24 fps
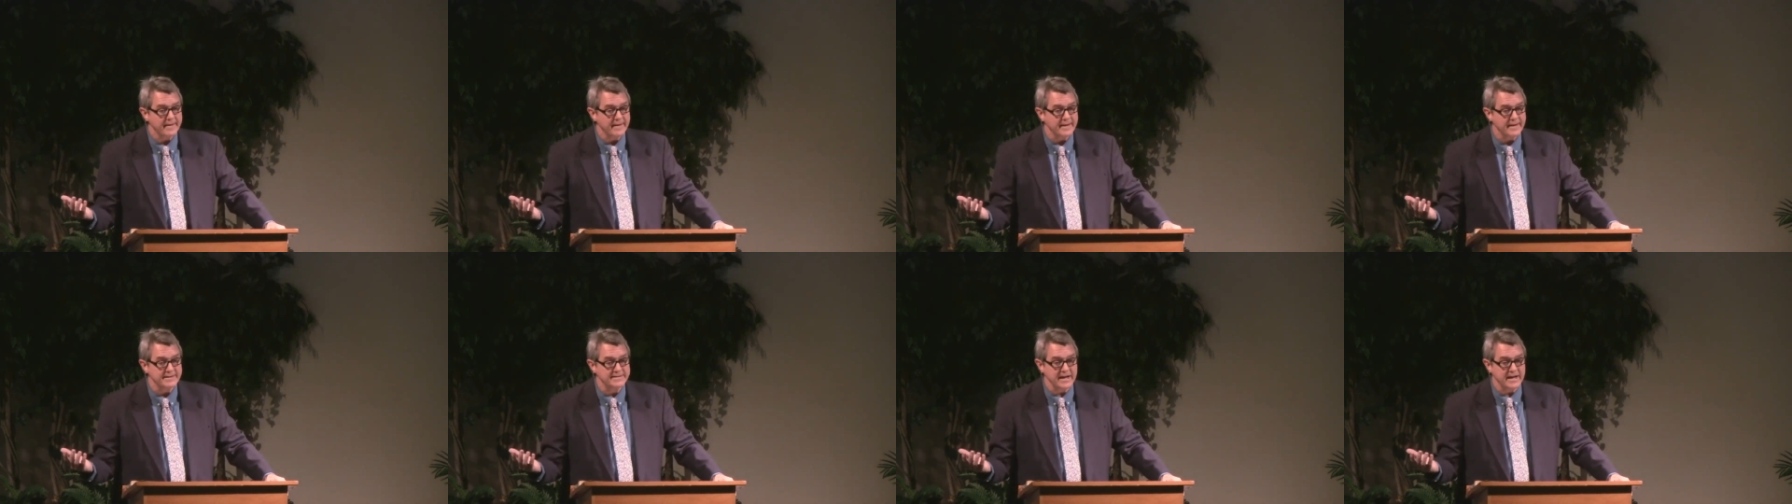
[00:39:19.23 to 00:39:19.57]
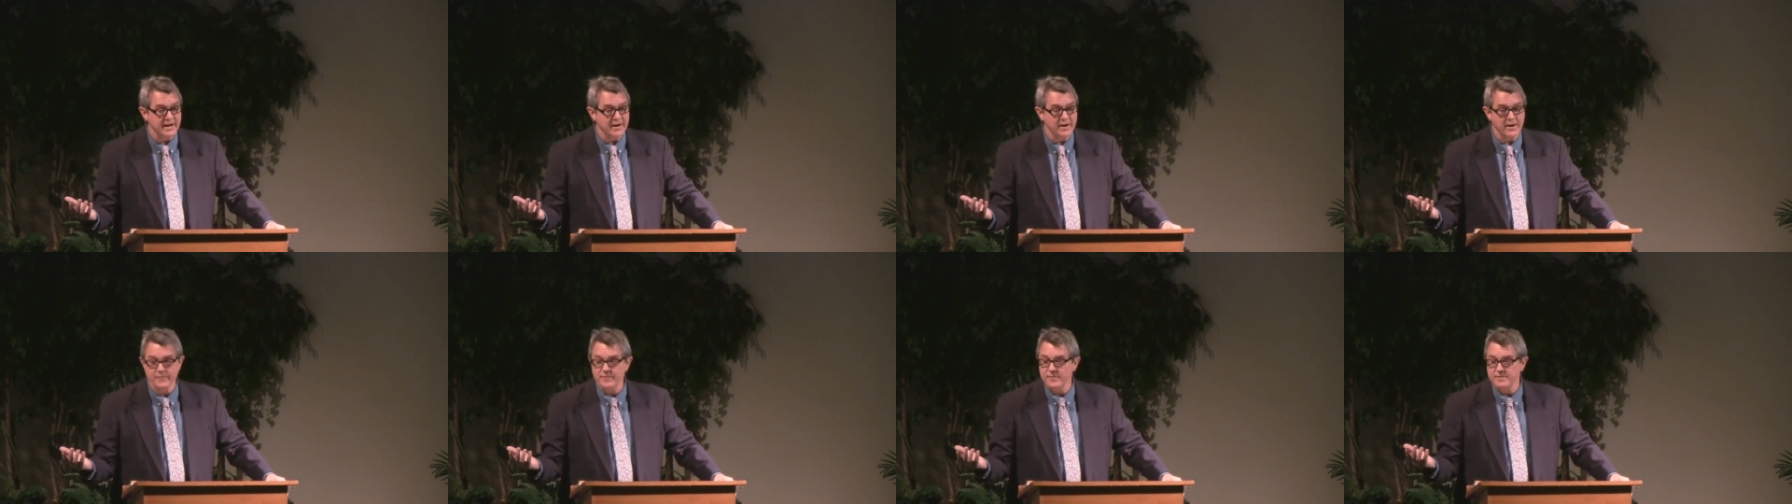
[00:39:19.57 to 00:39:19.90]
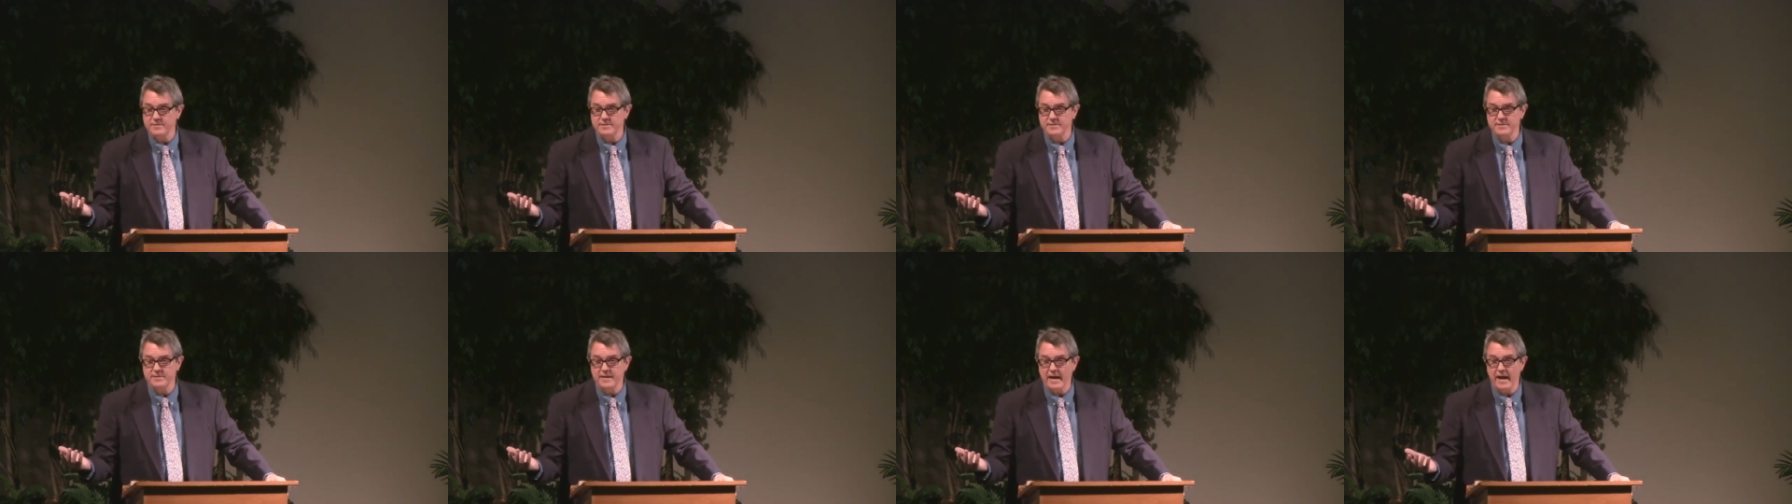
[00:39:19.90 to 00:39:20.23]
is that good for
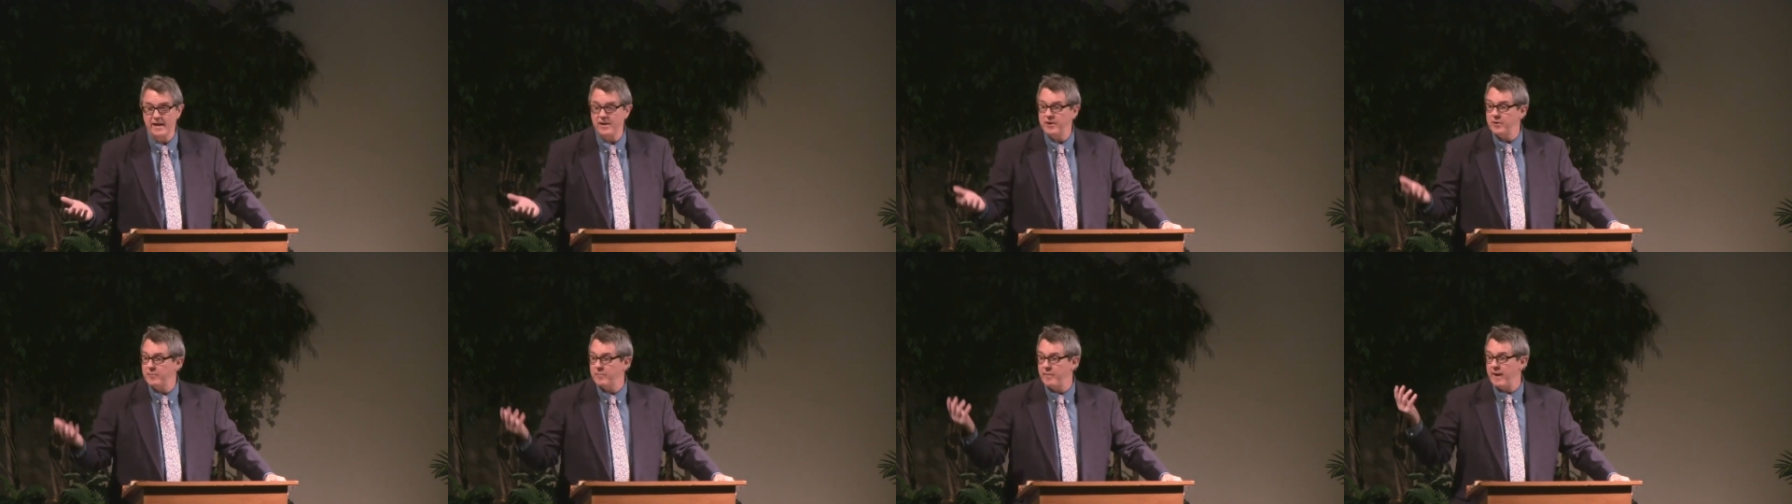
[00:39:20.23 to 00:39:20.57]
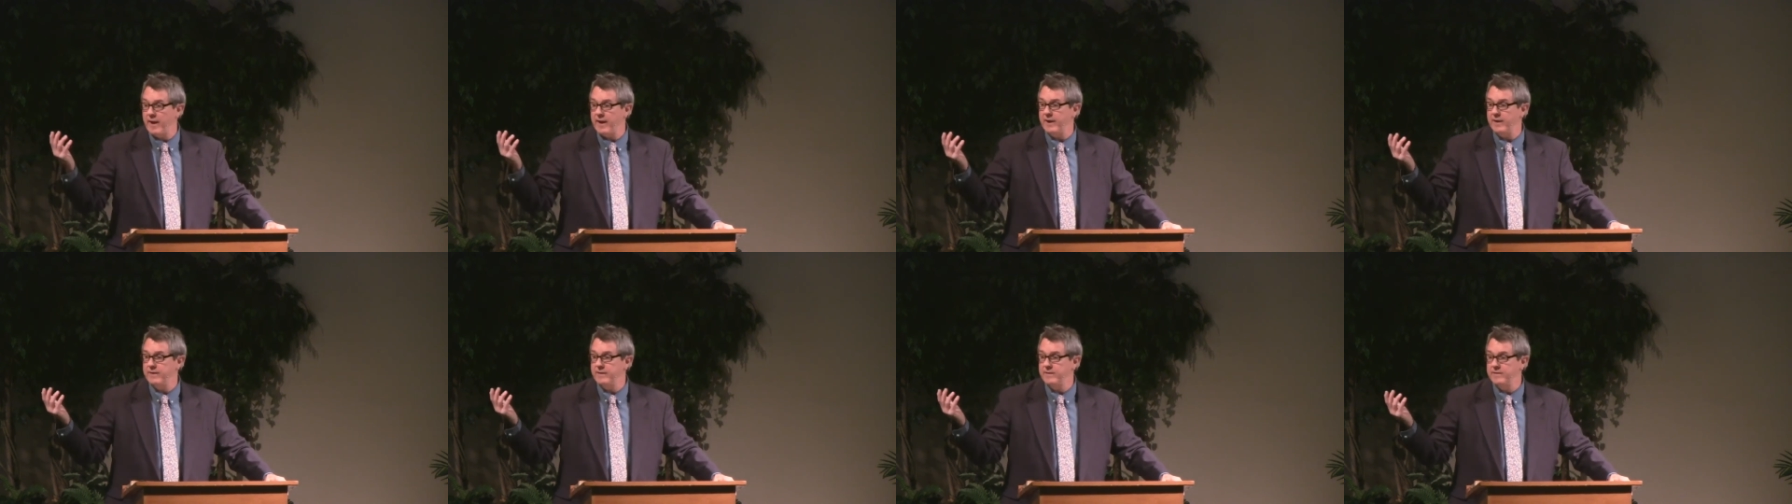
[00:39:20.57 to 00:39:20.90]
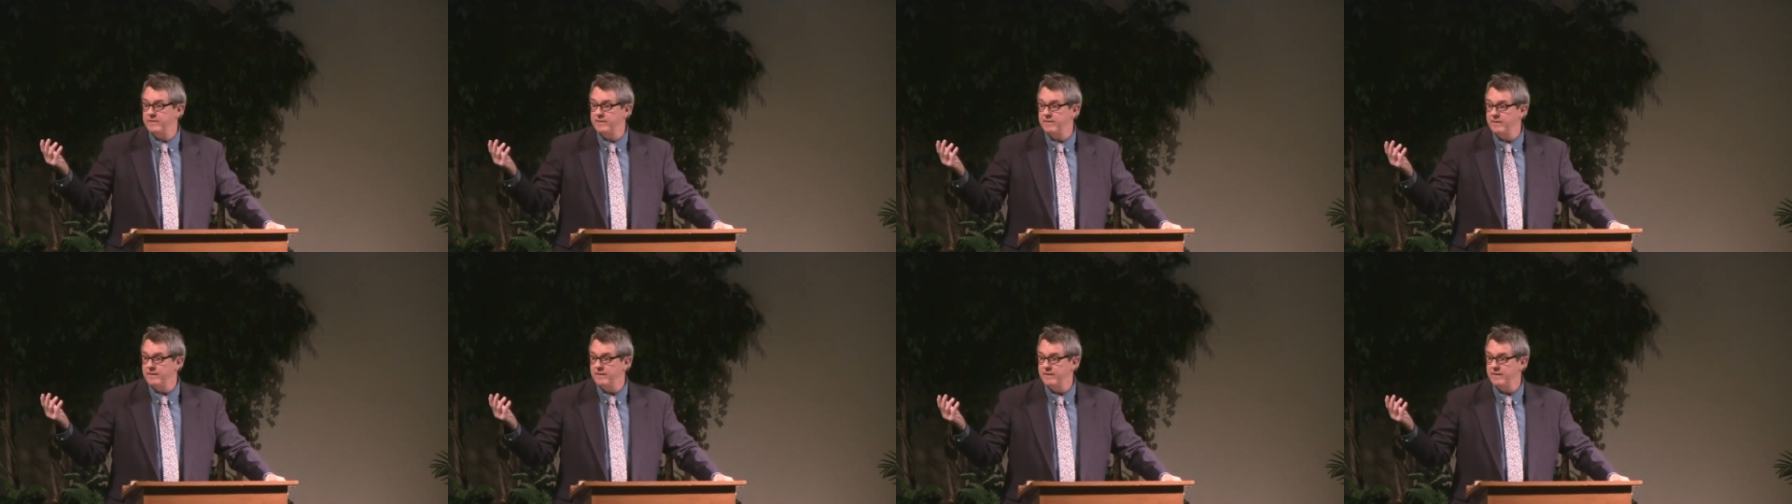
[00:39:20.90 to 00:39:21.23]
society or bad?
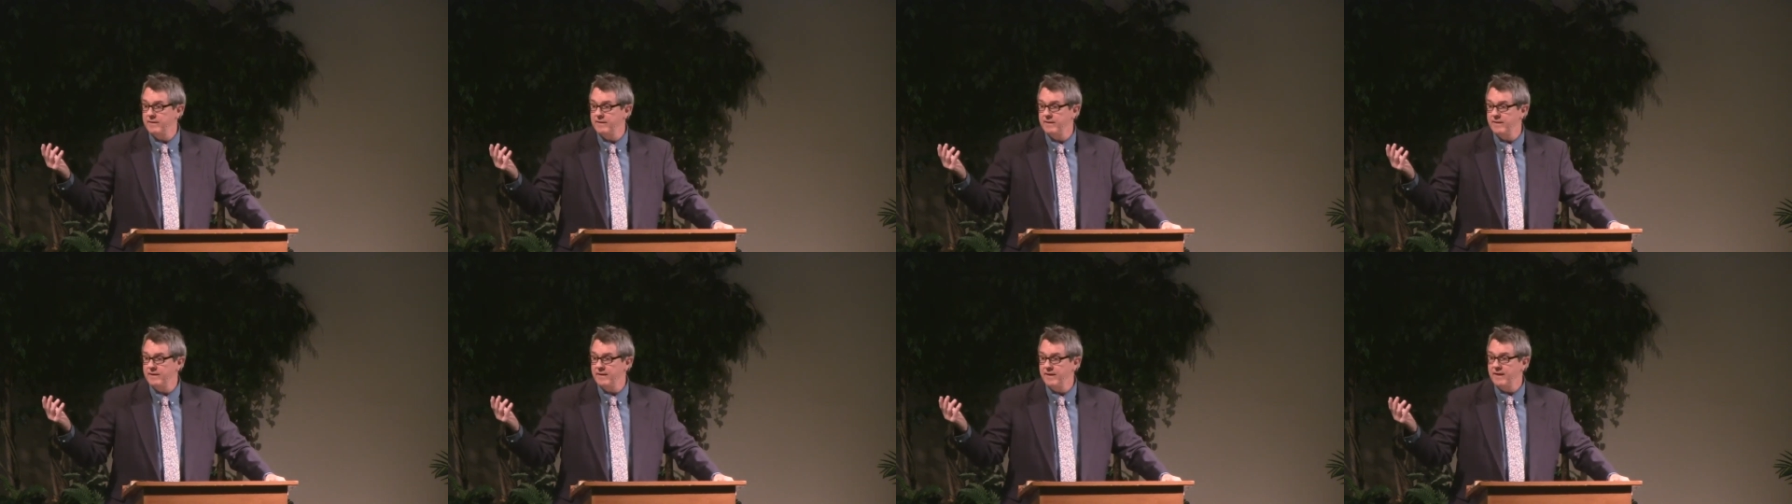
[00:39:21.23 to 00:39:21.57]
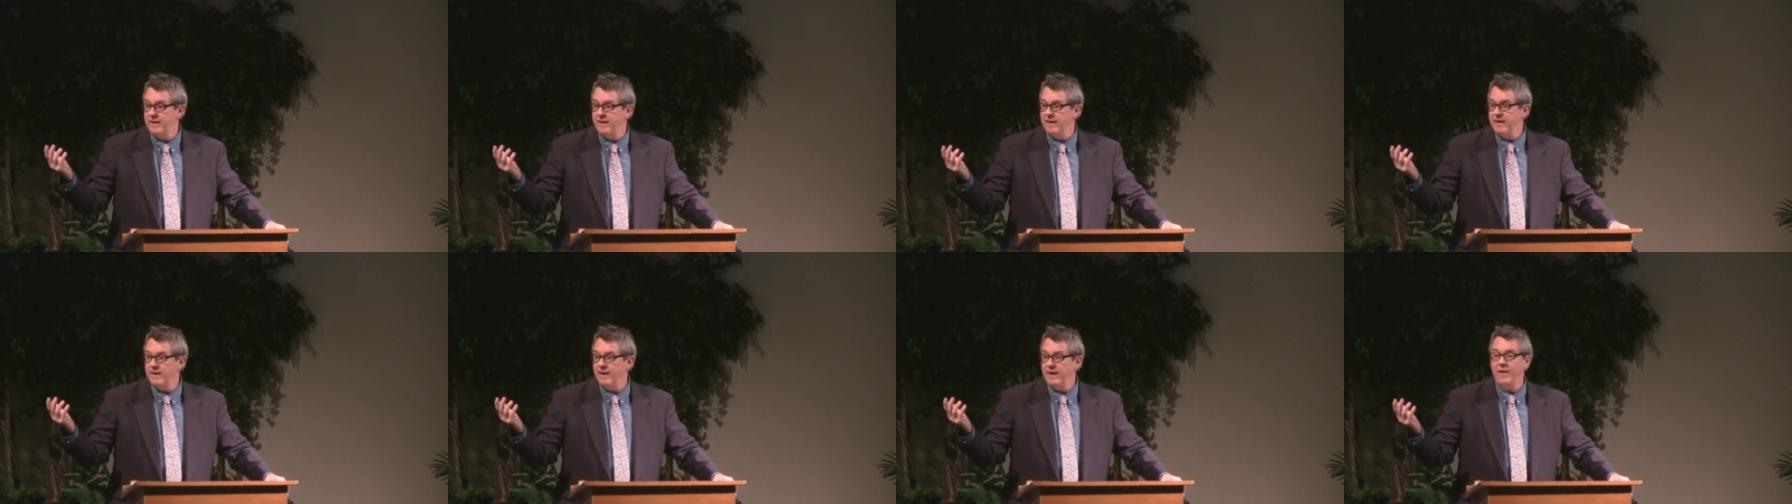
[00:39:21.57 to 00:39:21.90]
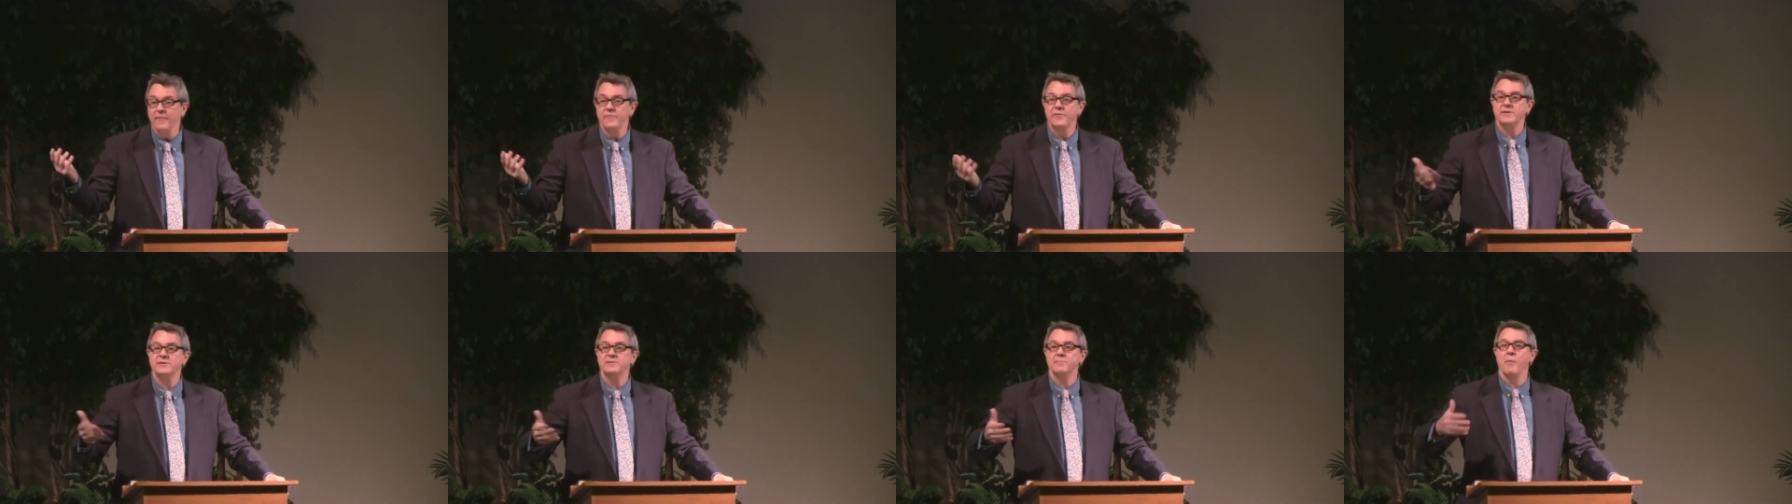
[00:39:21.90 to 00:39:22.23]

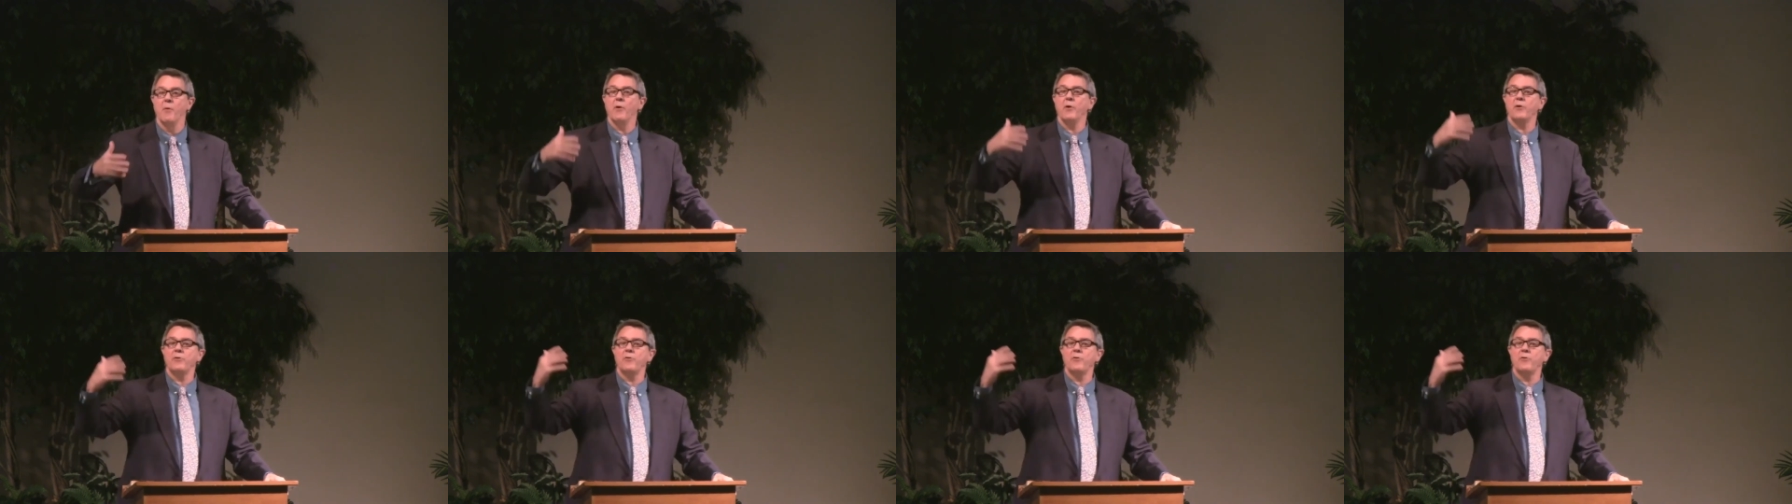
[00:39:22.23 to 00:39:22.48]
If there's more